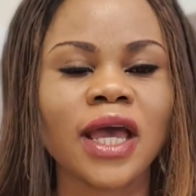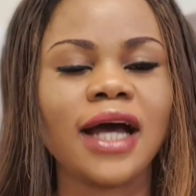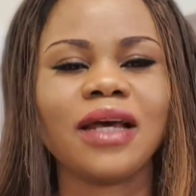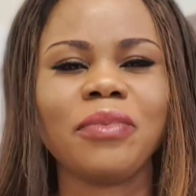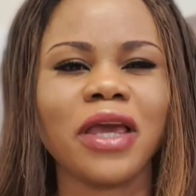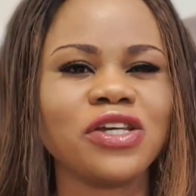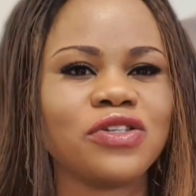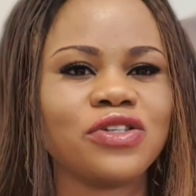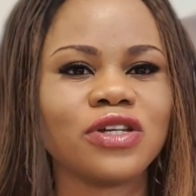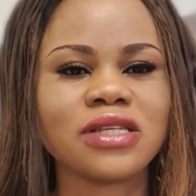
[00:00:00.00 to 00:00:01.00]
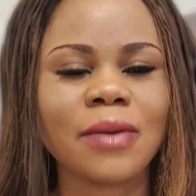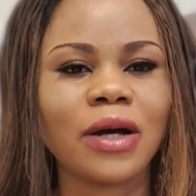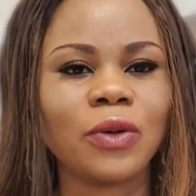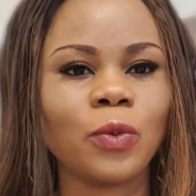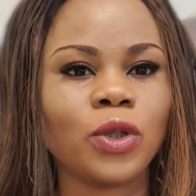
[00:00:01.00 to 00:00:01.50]
And the application is just
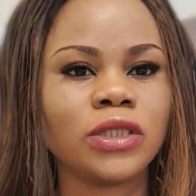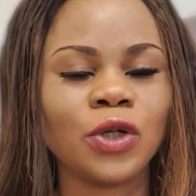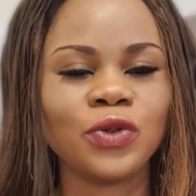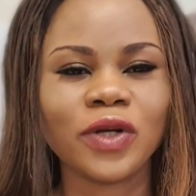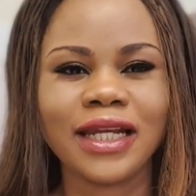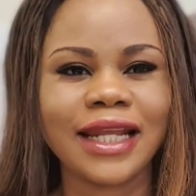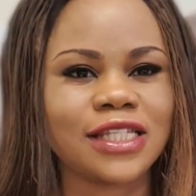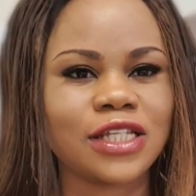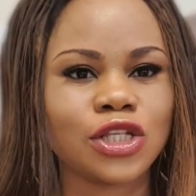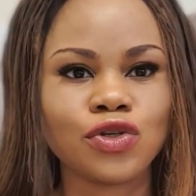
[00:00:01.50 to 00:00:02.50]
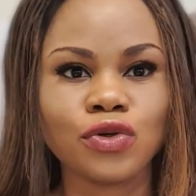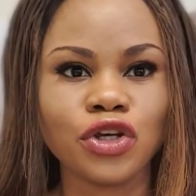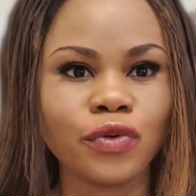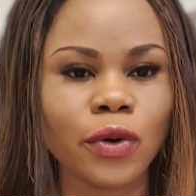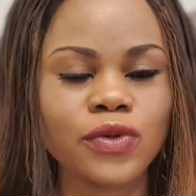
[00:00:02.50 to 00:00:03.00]
about
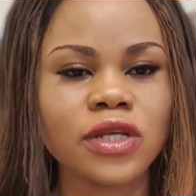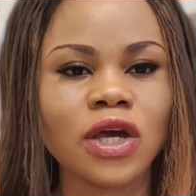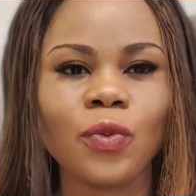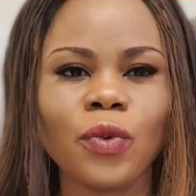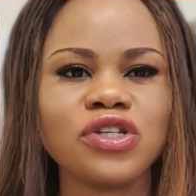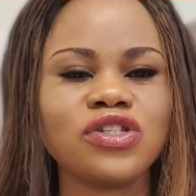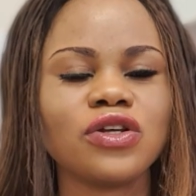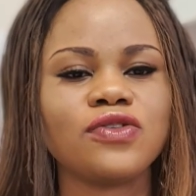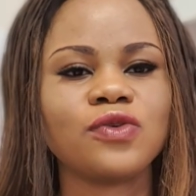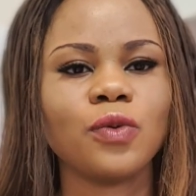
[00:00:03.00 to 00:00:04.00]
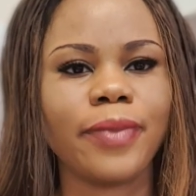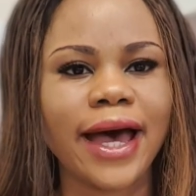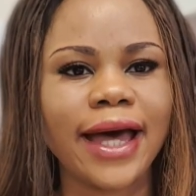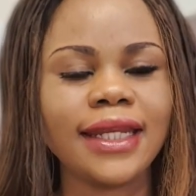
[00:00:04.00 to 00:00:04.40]
€192, which is not so bad.